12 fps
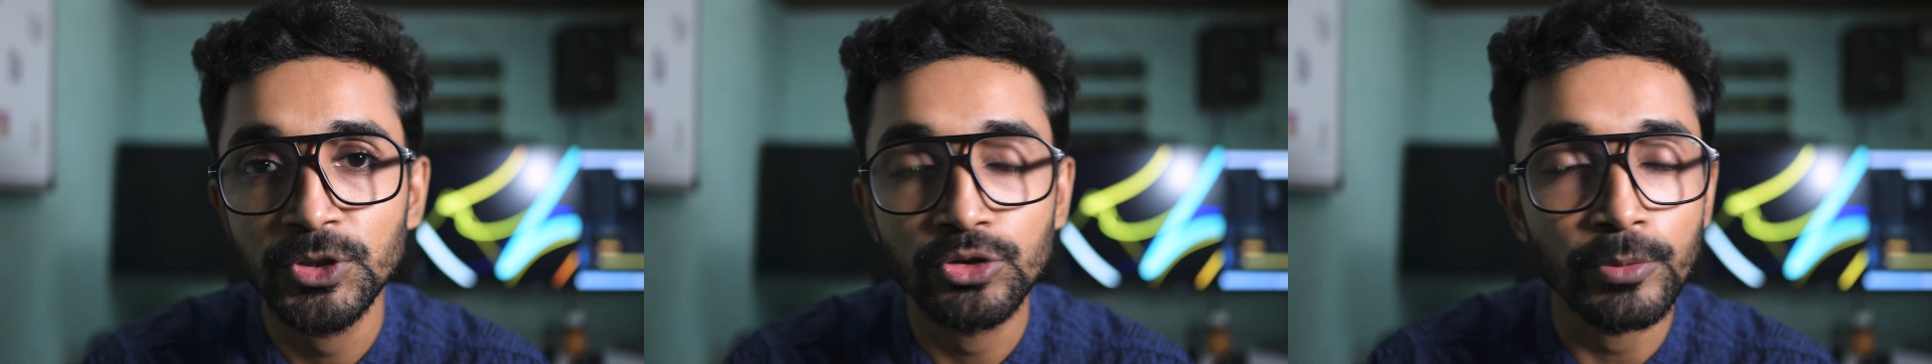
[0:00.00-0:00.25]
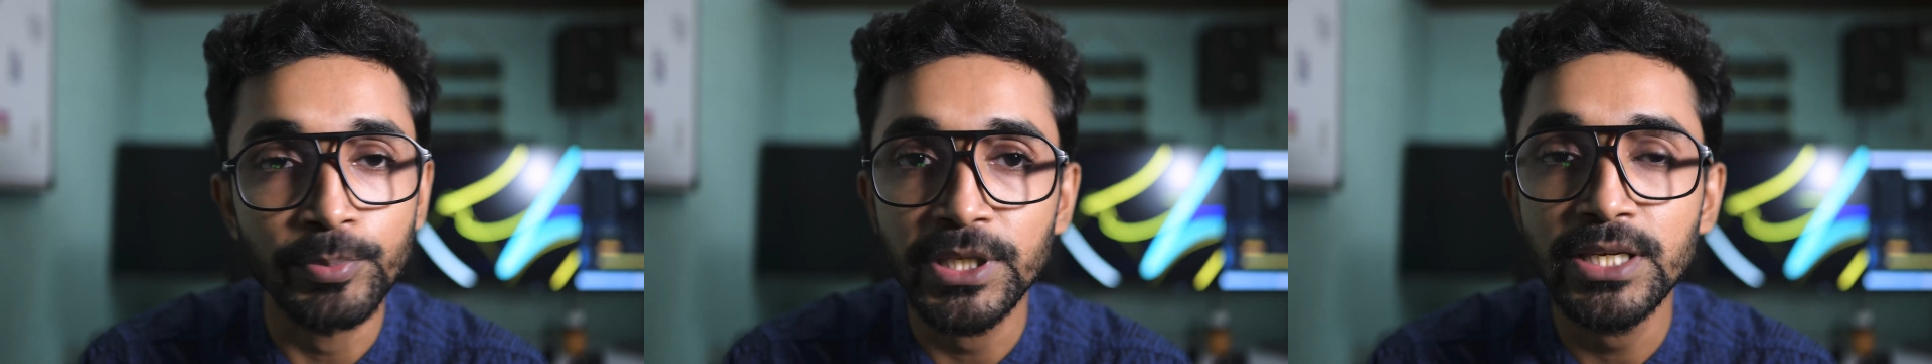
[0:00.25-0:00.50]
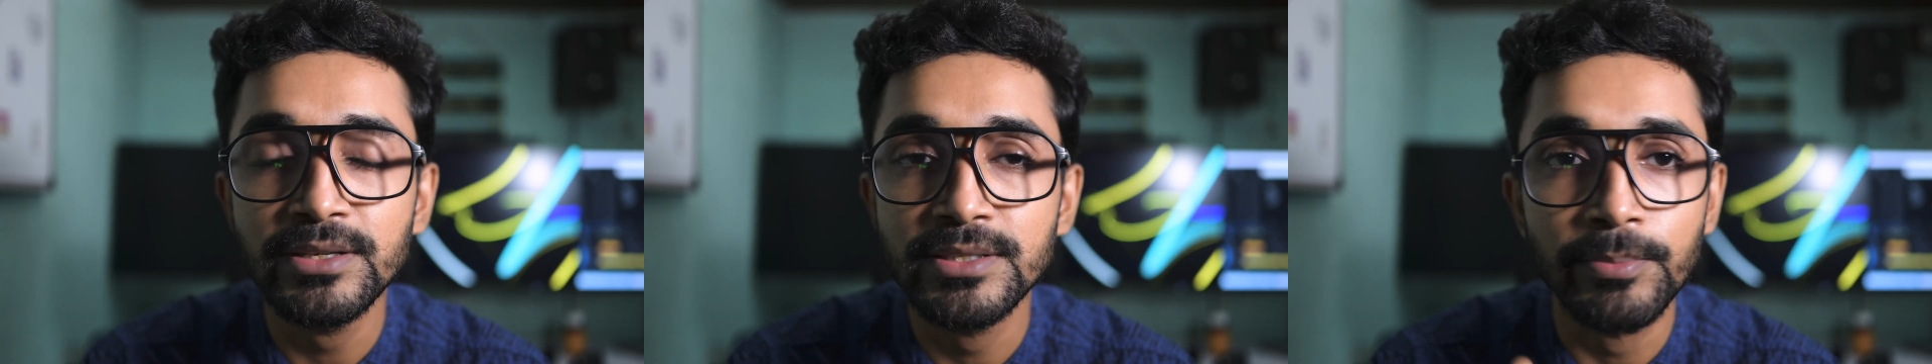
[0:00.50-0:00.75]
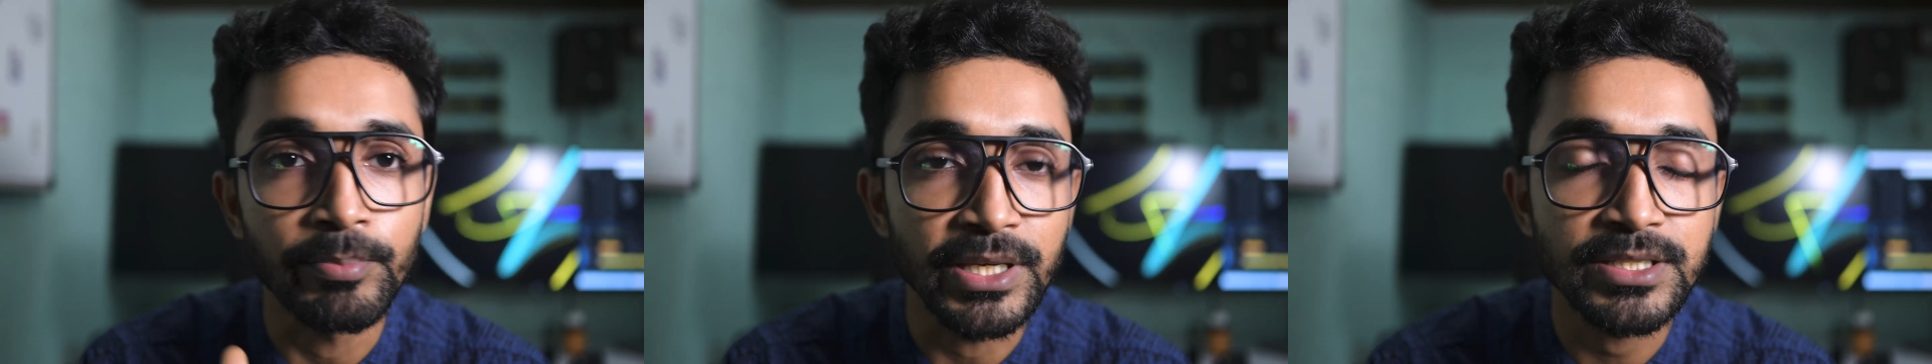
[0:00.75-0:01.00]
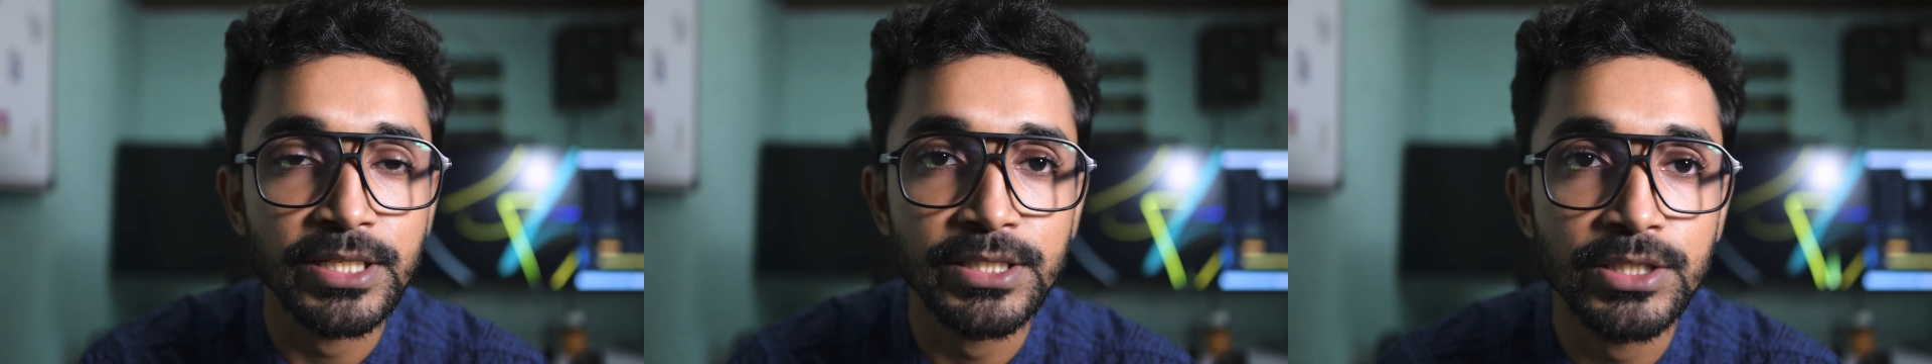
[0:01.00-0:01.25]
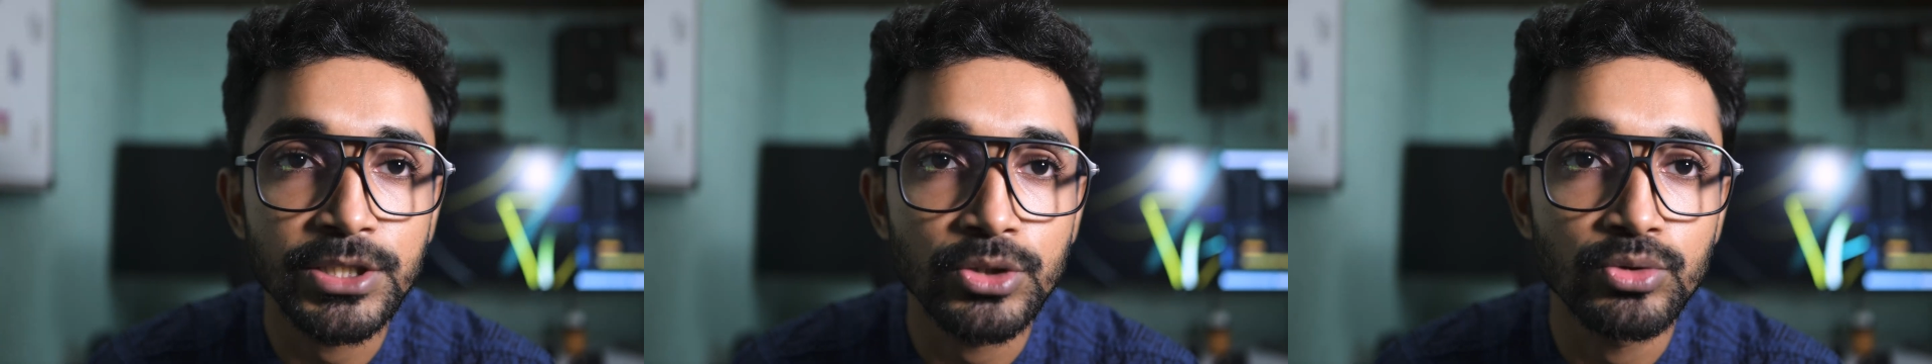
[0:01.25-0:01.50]
So PE is the best
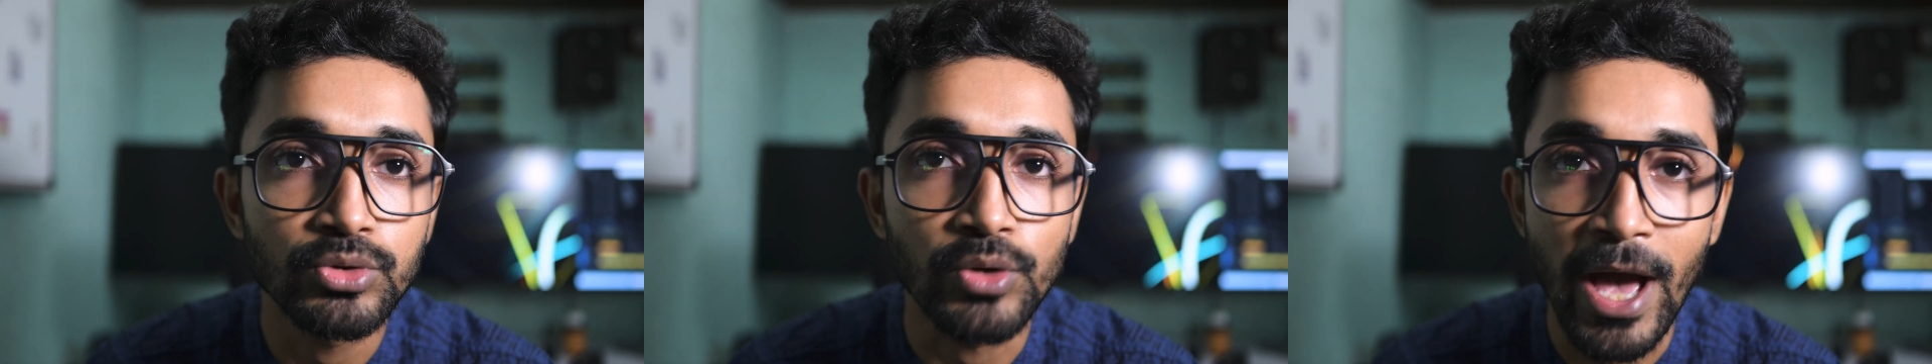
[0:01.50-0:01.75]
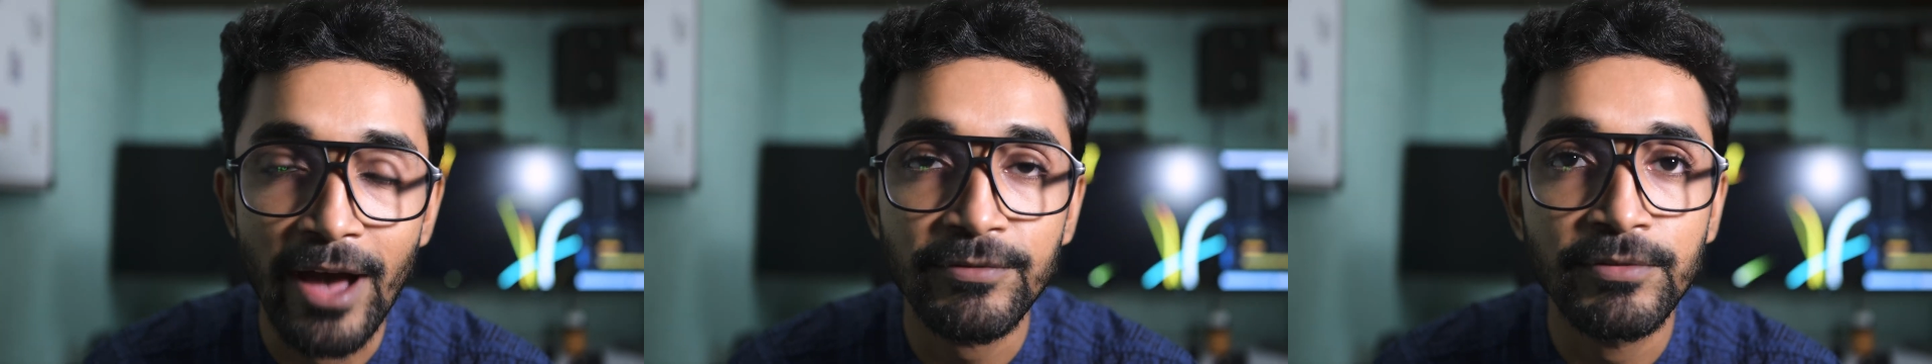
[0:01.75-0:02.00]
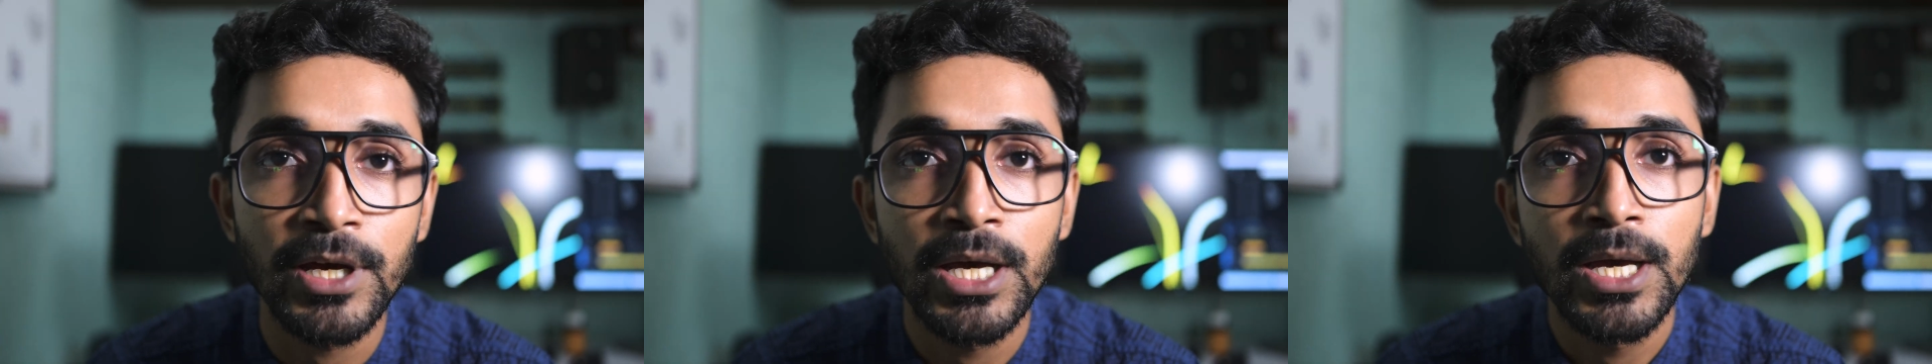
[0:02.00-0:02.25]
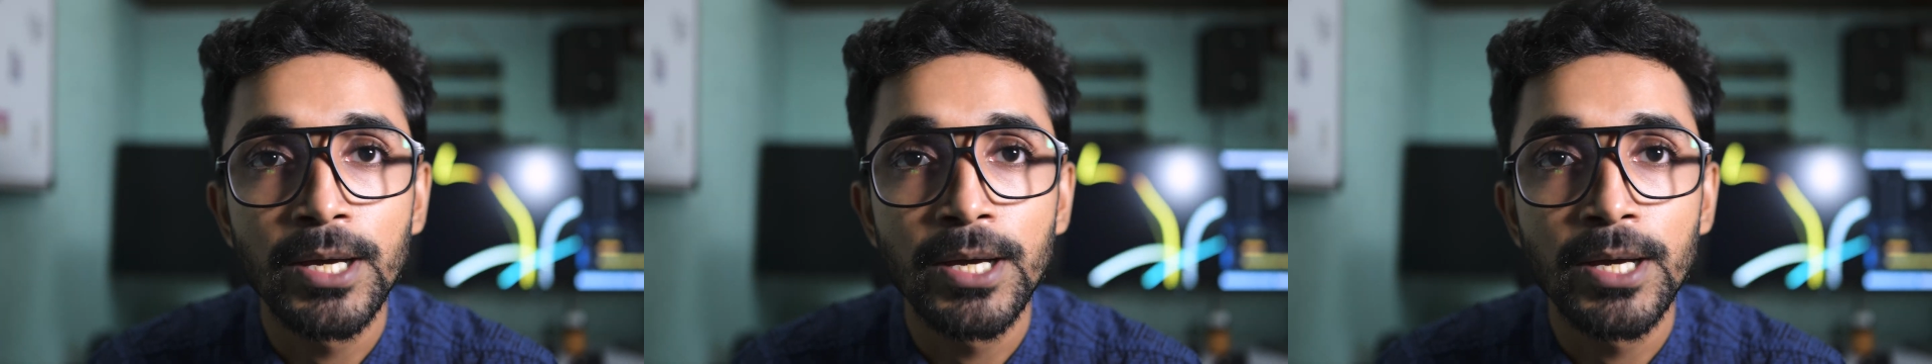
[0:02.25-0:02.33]
agent to have.